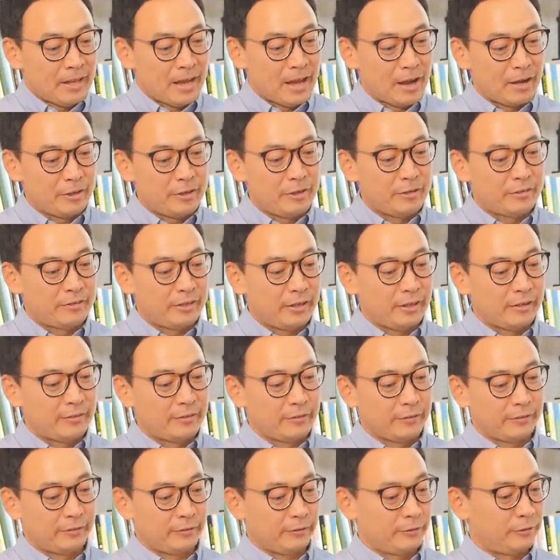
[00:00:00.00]
how do you take
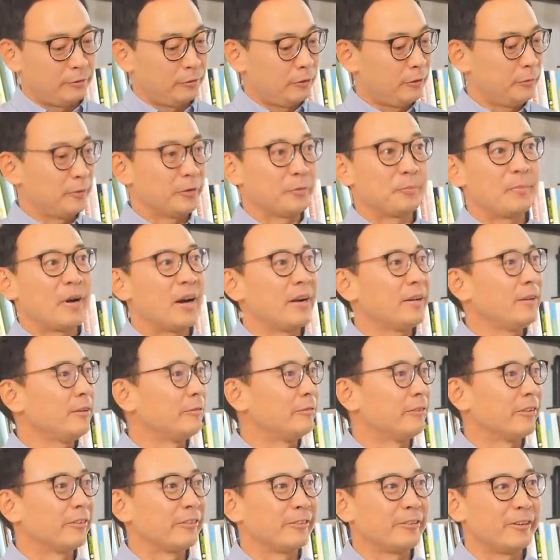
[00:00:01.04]
this enormous body
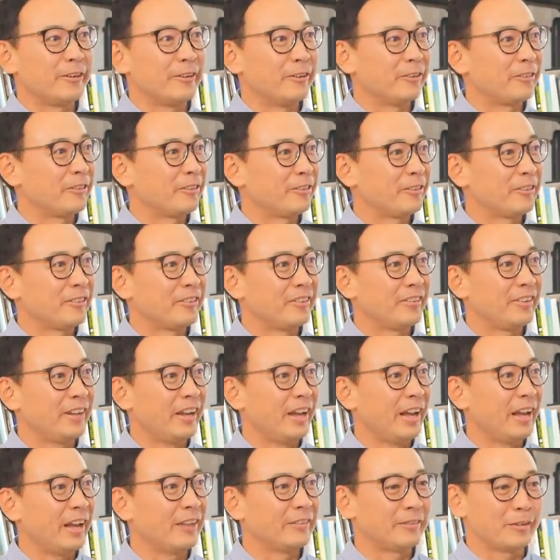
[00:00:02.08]
of research
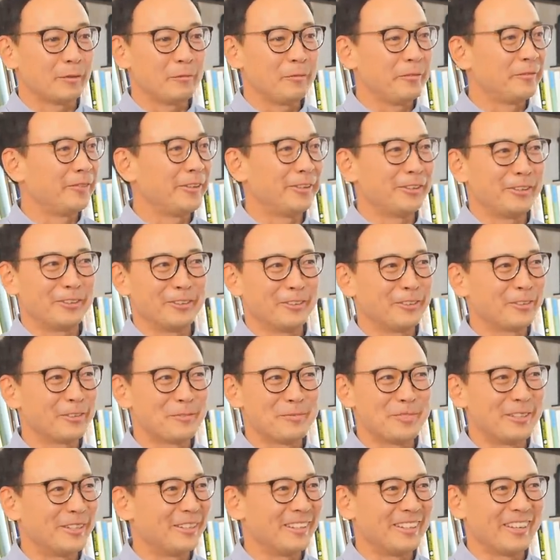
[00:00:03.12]
and, and some of it a little
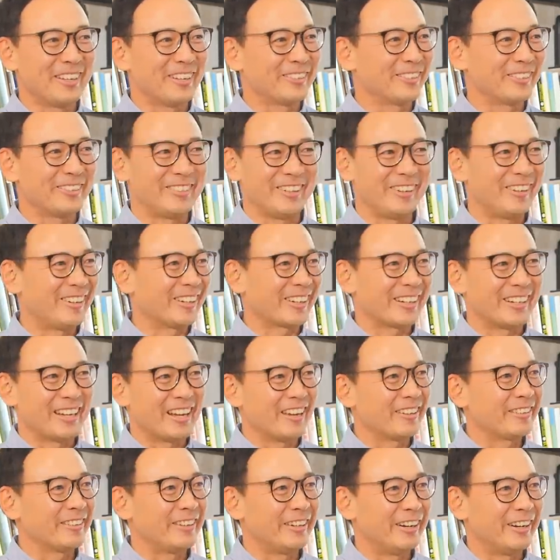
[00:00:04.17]
bit esoteric and
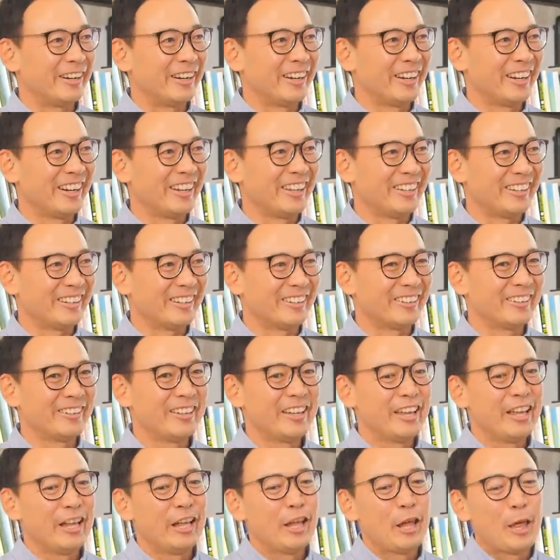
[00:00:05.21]
out there, you know?
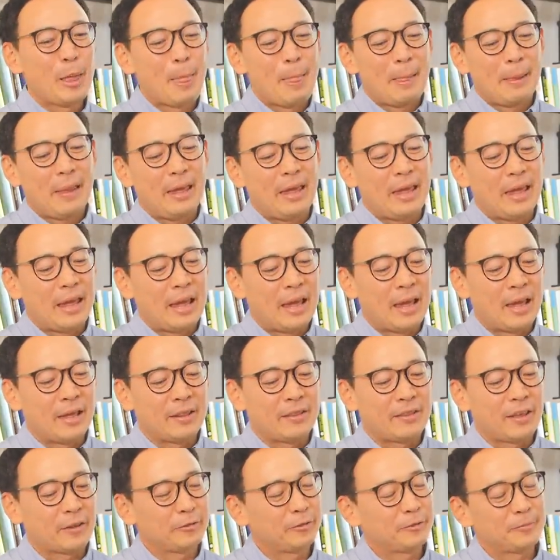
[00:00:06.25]

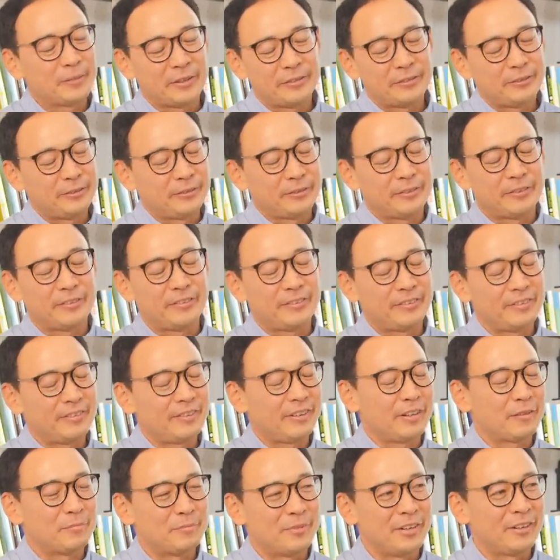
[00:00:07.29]
and that's what my students
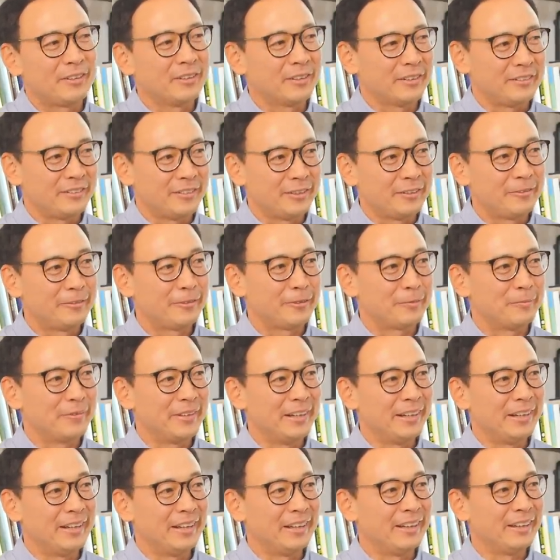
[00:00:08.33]
at Maryland did for
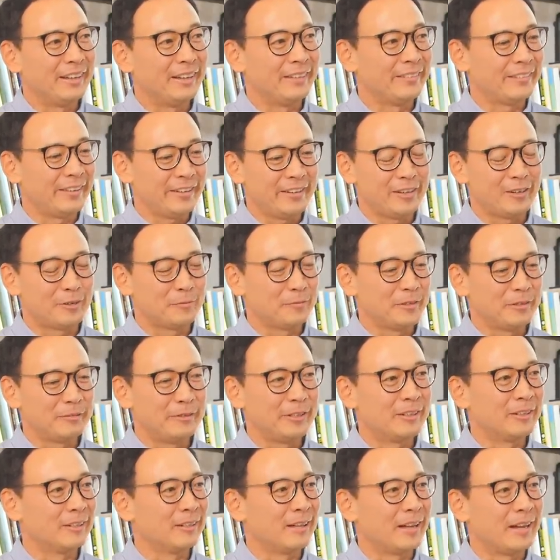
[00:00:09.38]
me is they helped me
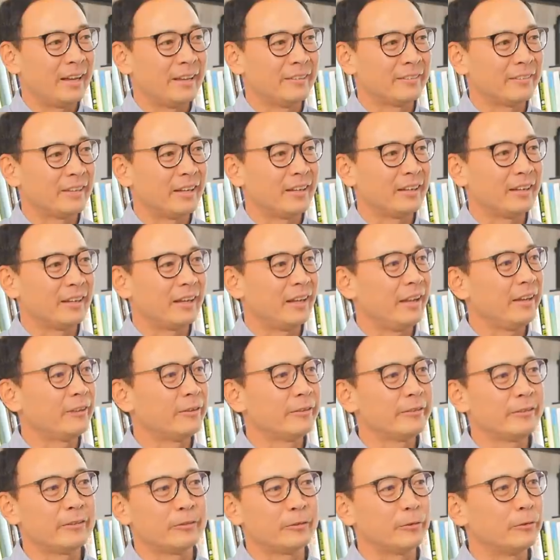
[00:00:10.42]
realize like, hey,
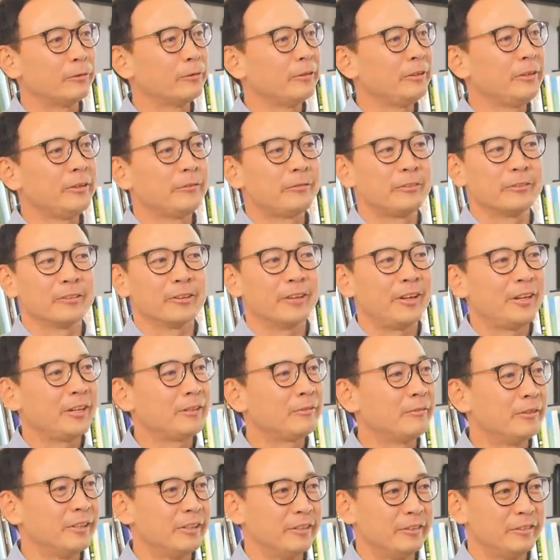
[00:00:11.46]
there's a totally different
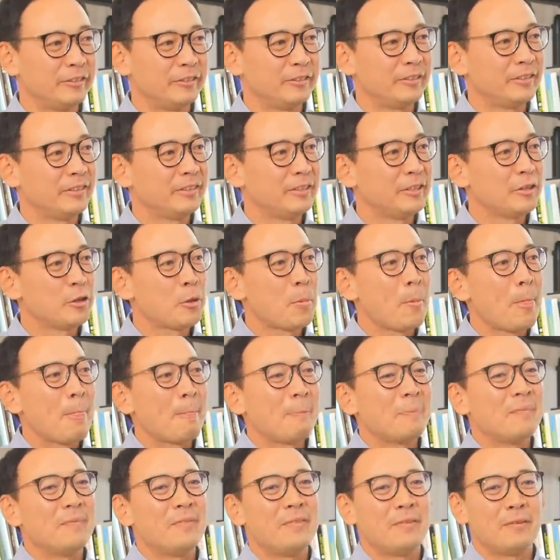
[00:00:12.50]
language
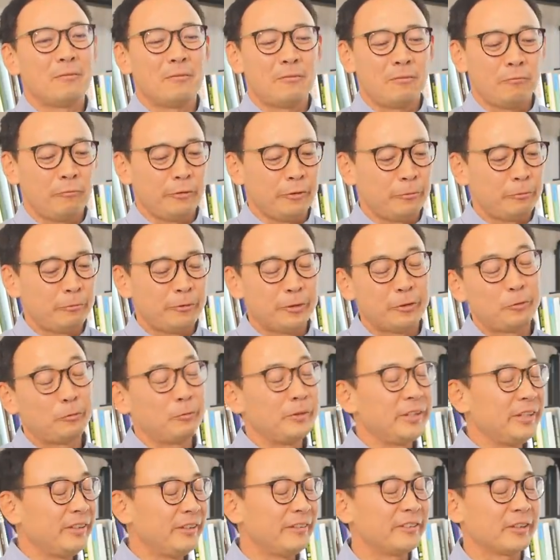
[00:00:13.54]
with which
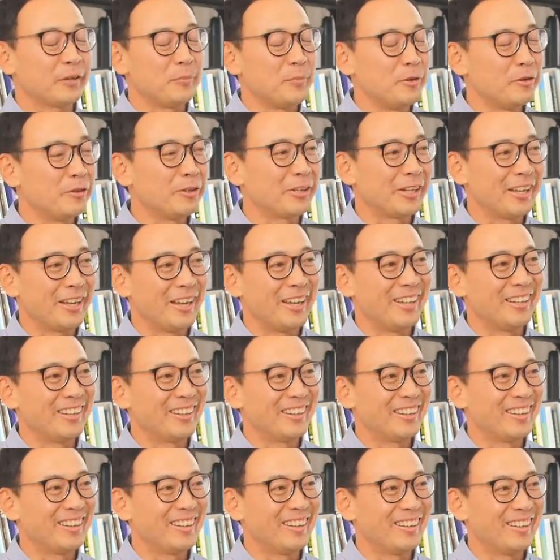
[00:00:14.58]
we need to communicate
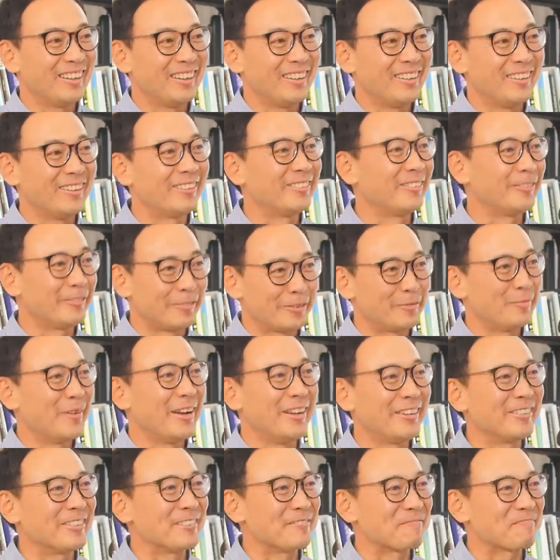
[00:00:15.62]
this
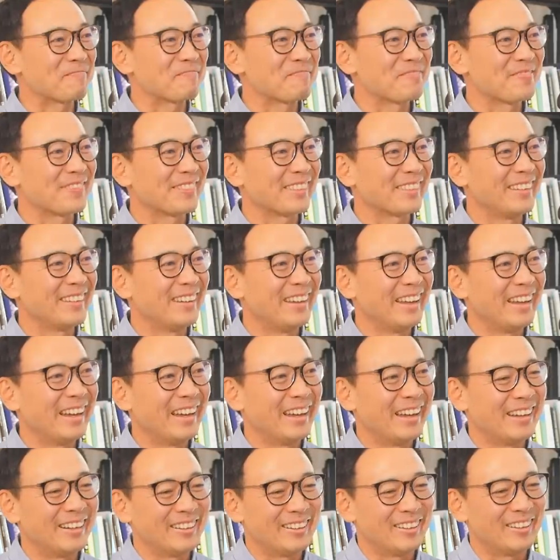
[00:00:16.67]
information
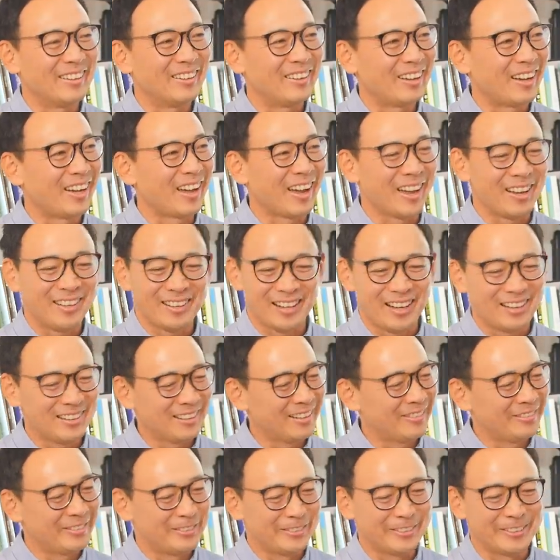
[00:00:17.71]
and uh, I I
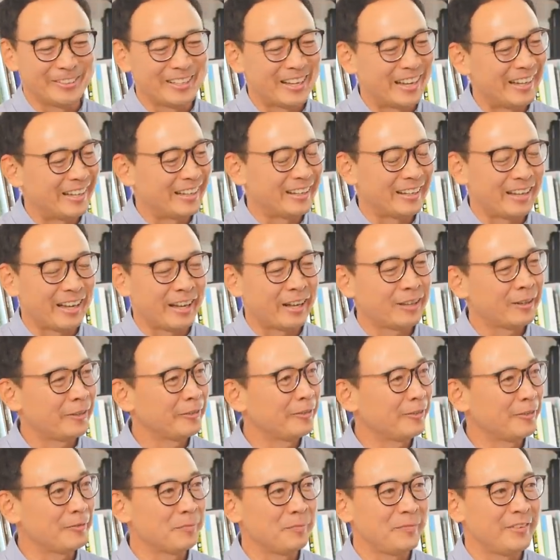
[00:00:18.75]
love doing that, and I
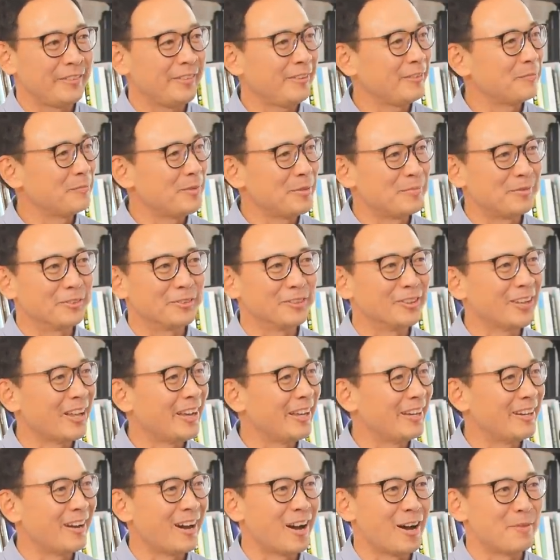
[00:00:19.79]
love seeing, seeing people
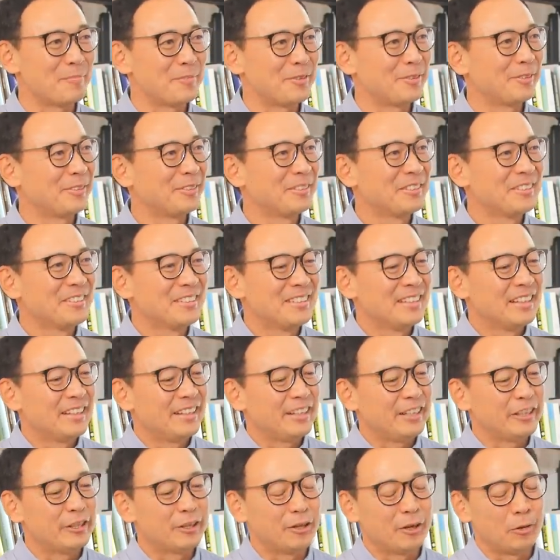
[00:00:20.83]
light up. Mm-hmm.
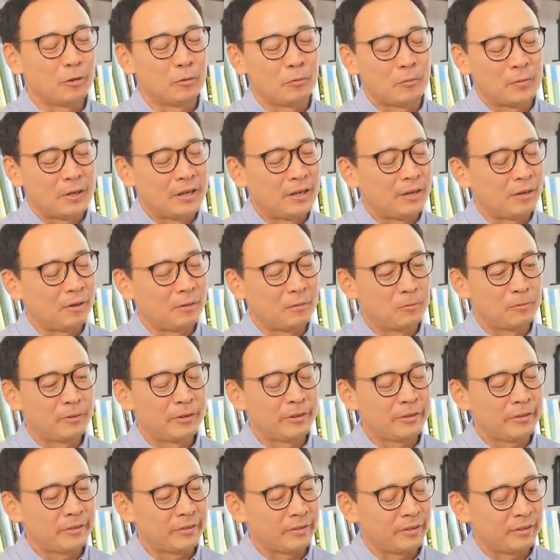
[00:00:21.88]
You know, uh,
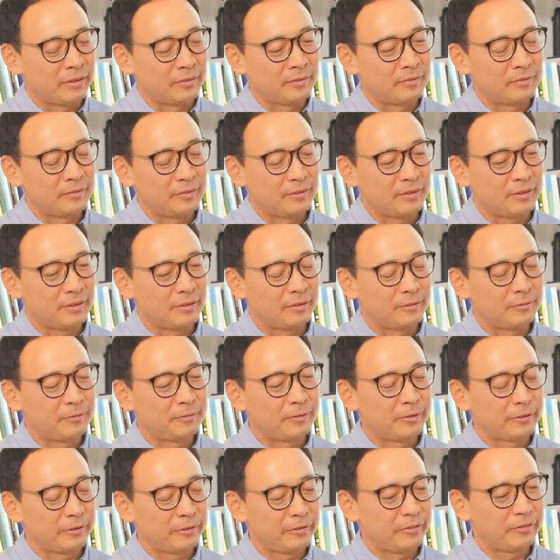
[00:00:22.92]
one of the uh,
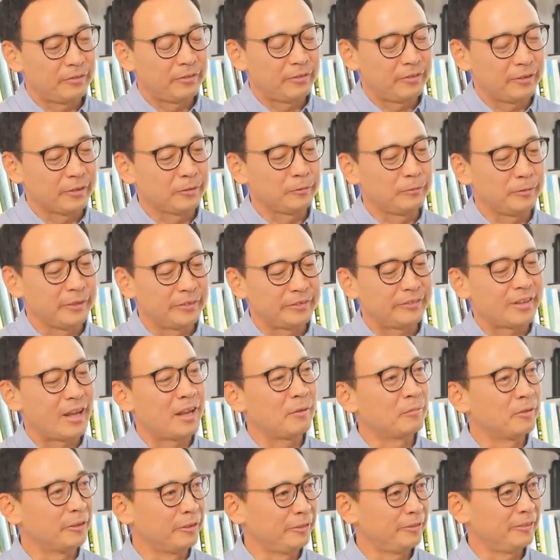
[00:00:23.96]
first things we
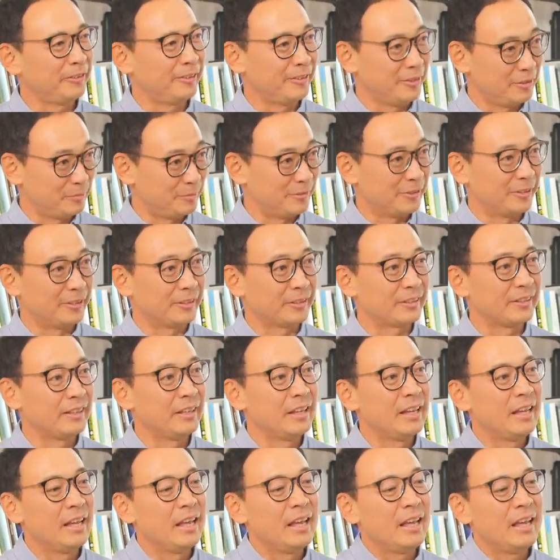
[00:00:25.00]
establish in the book
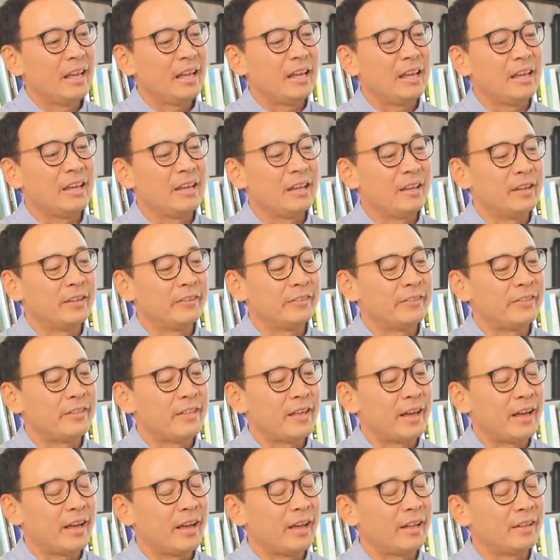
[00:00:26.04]
is
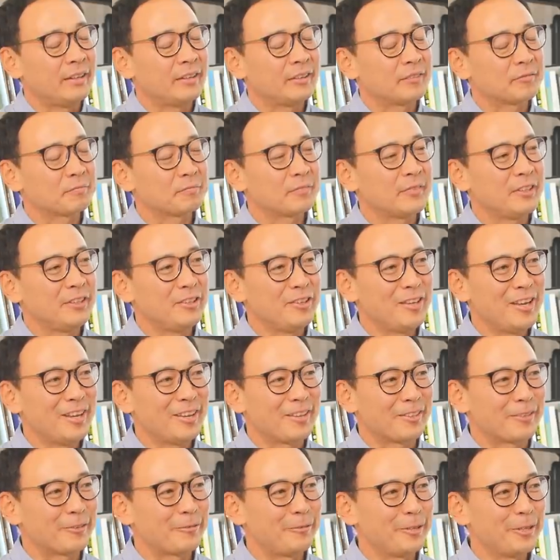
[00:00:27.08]
that you
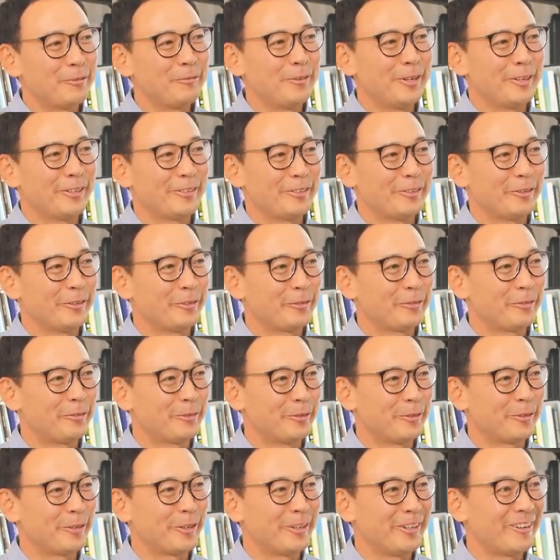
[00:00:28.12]
get three wishes
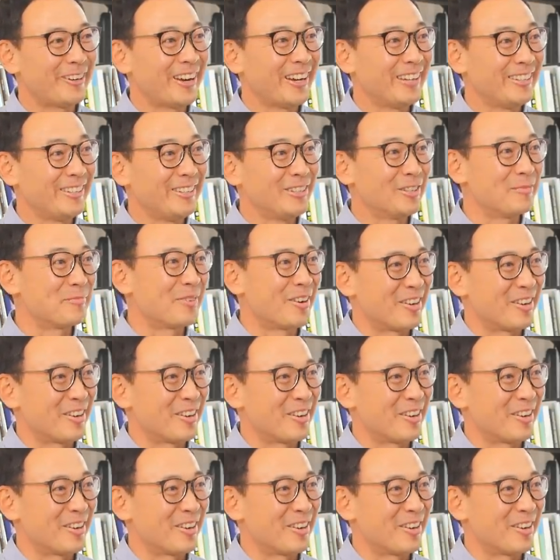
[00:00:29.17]
for your ideal